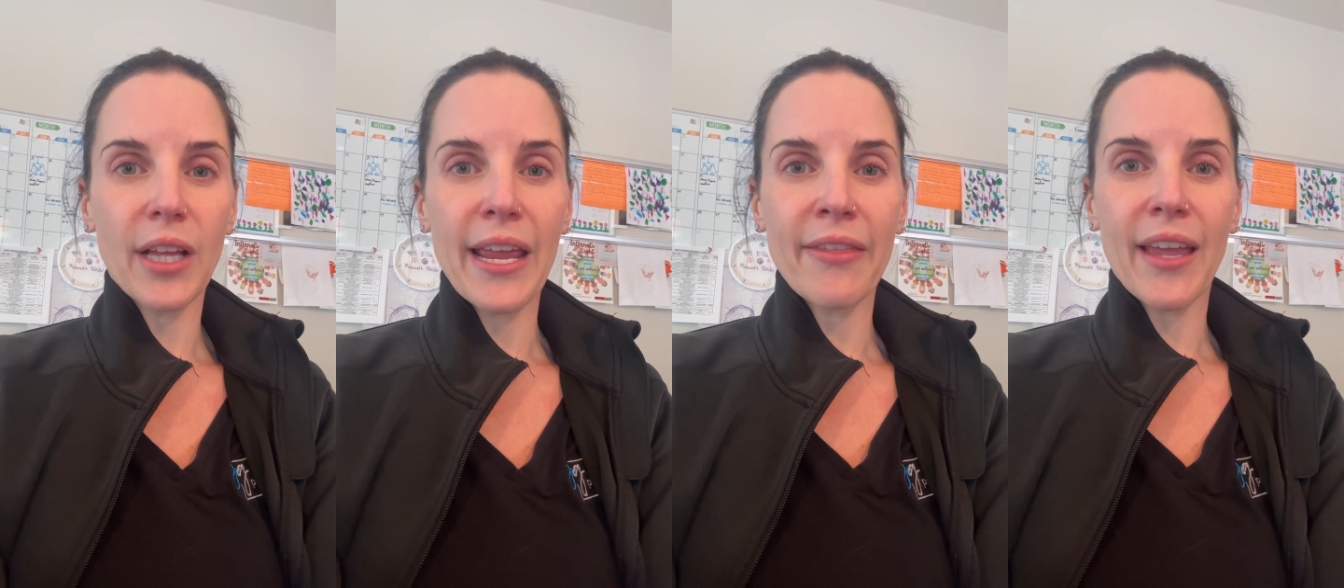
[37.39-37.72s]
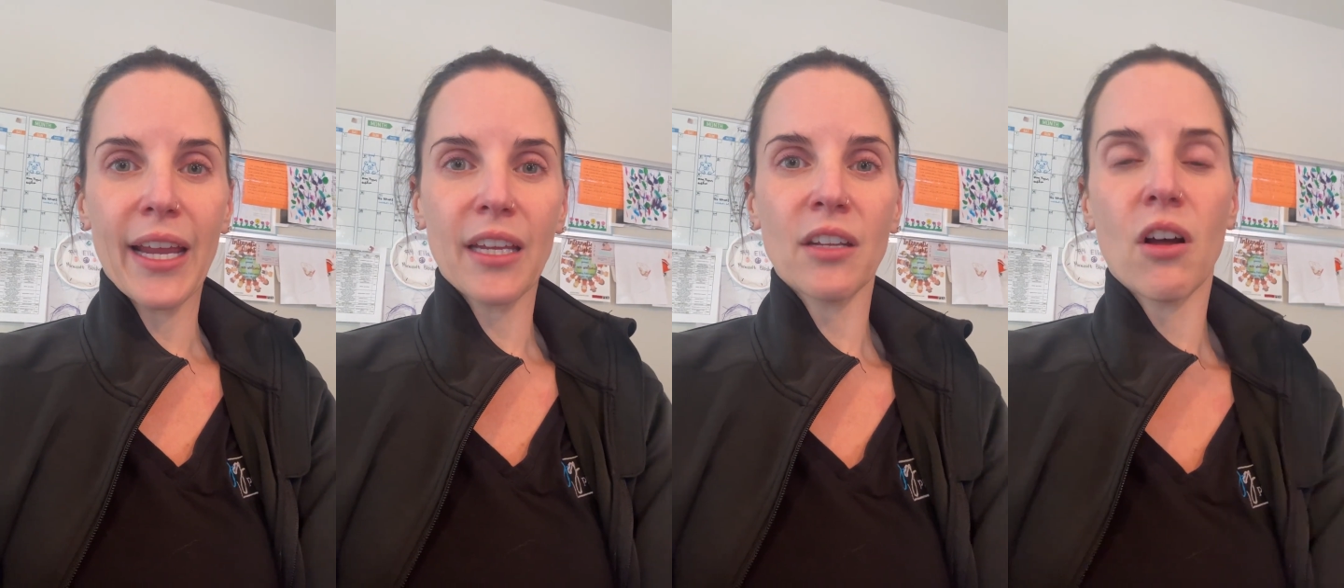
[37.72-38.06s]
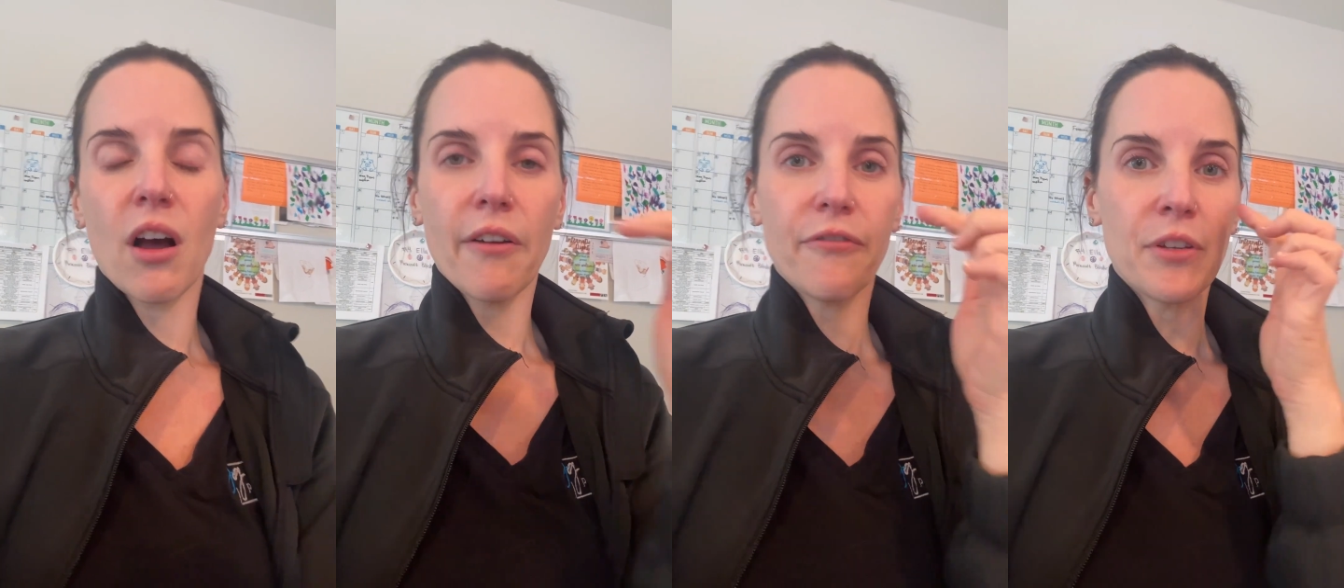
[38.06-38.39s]
and that can
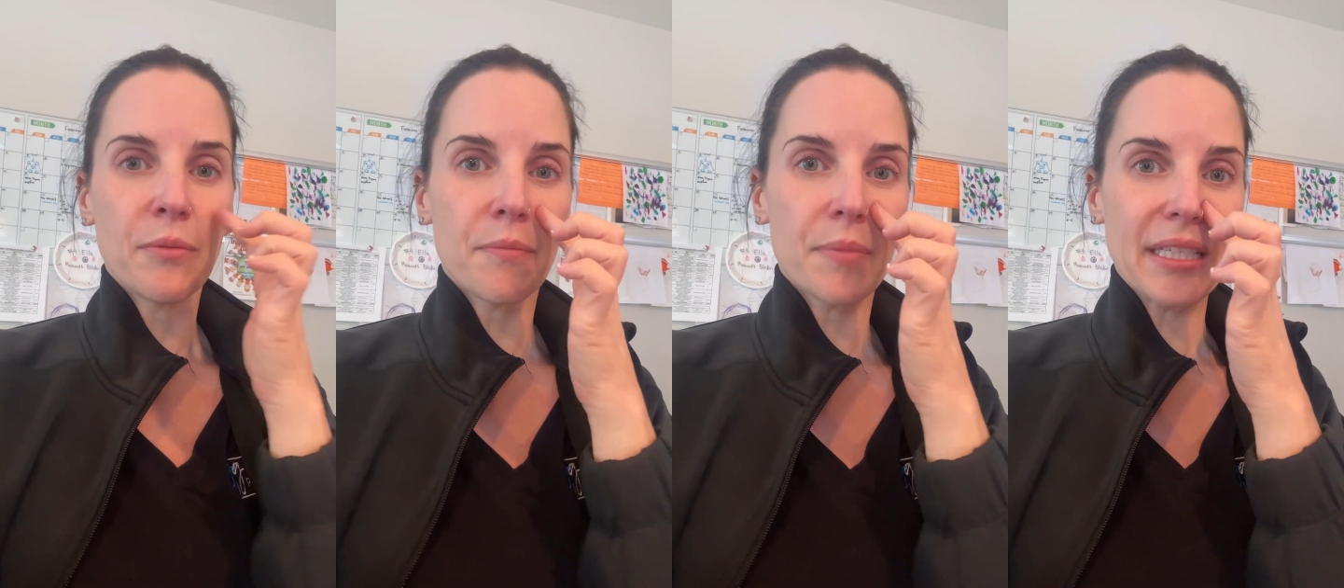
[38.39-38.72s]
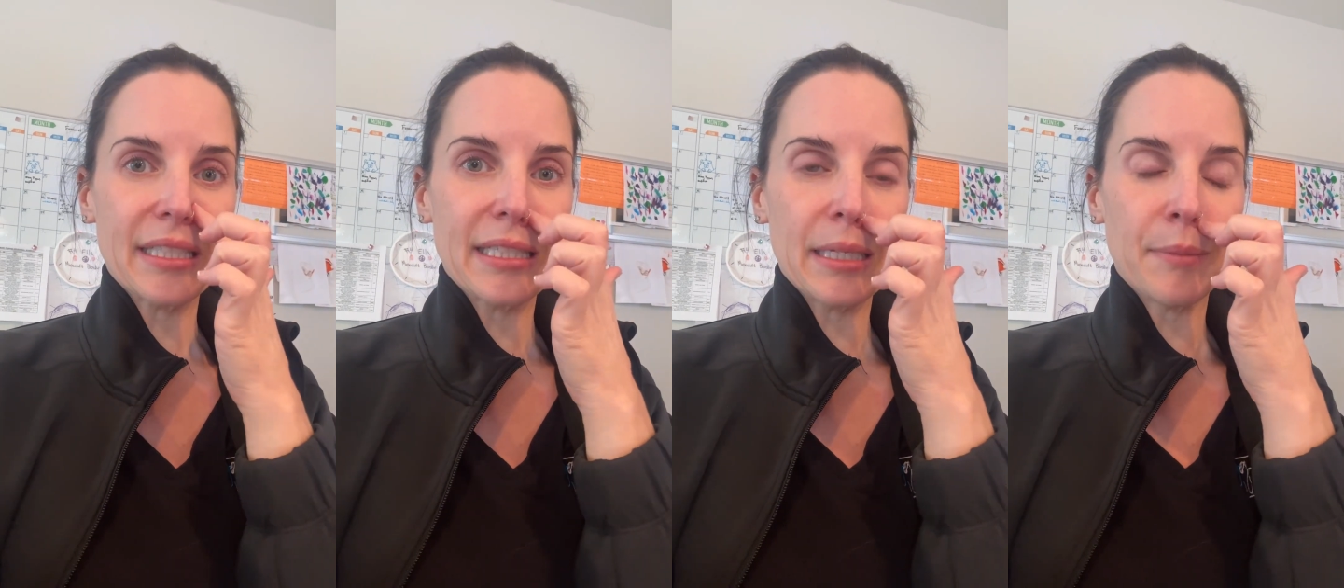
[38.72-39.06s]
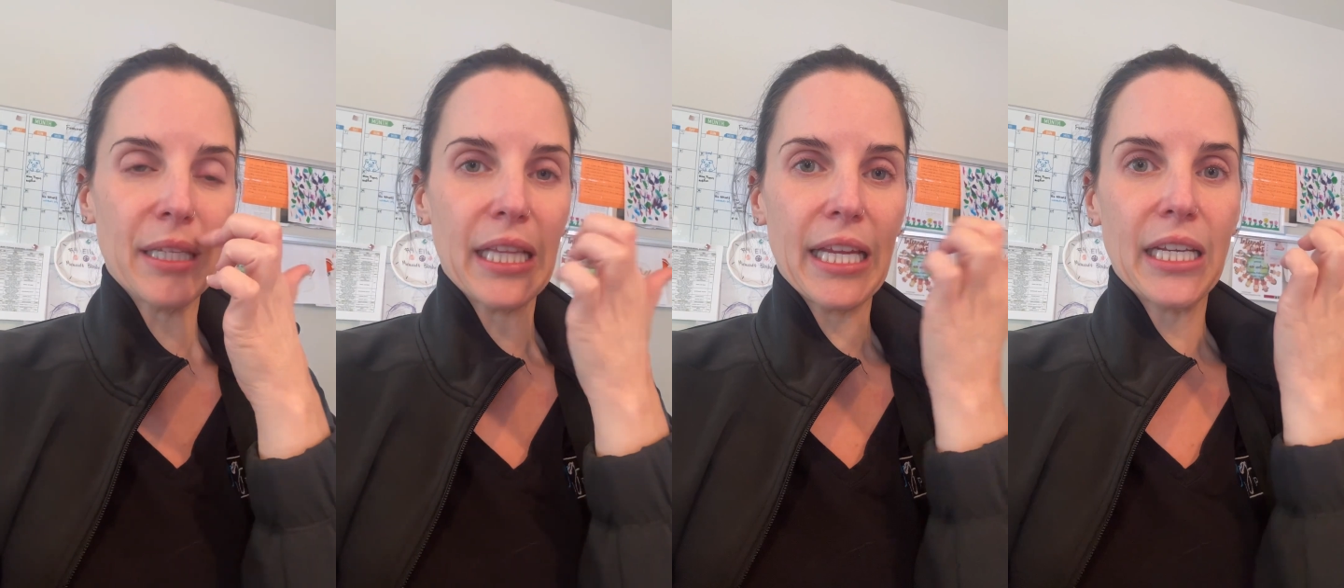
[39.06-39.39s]
often be
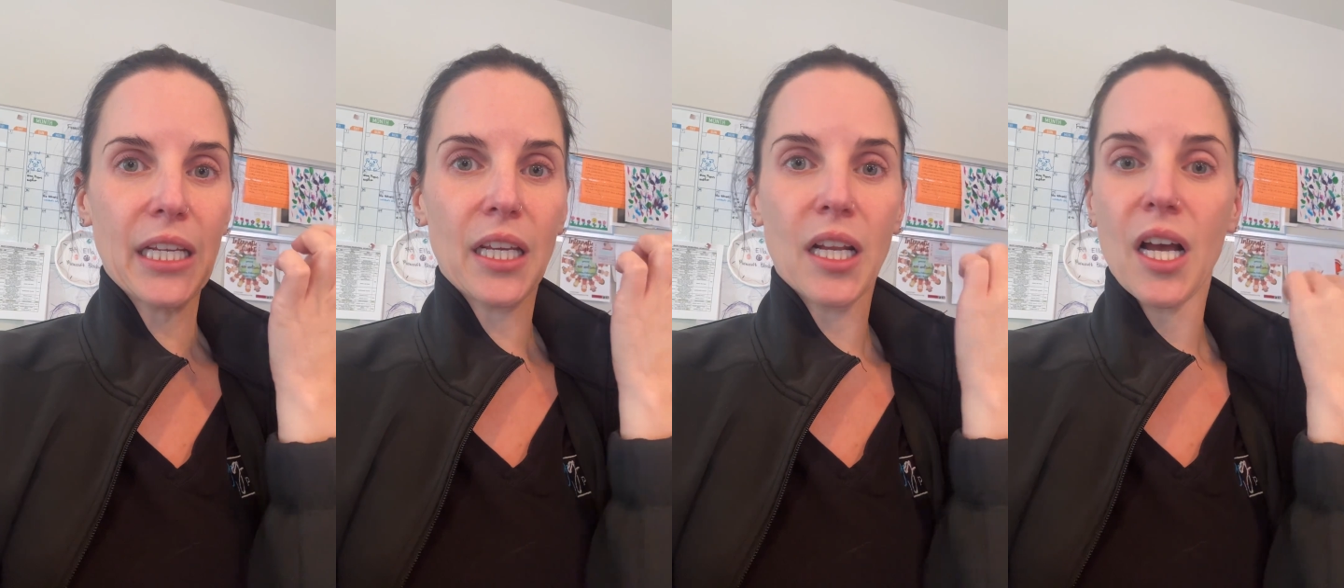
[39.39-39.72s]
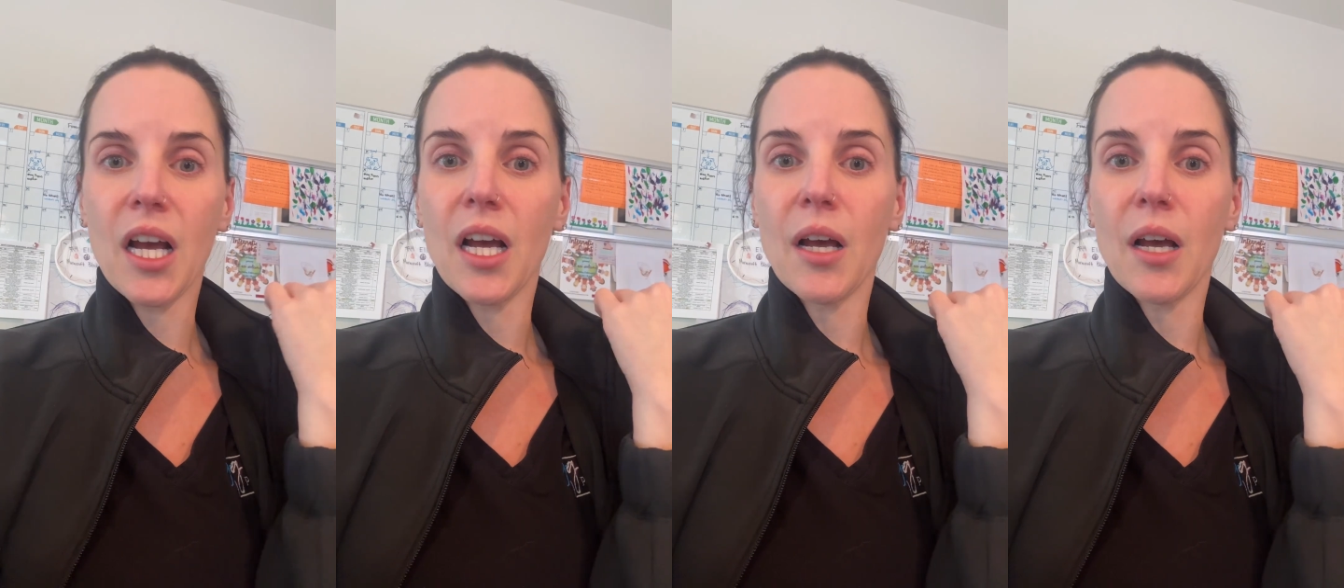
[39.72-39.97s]
stimulated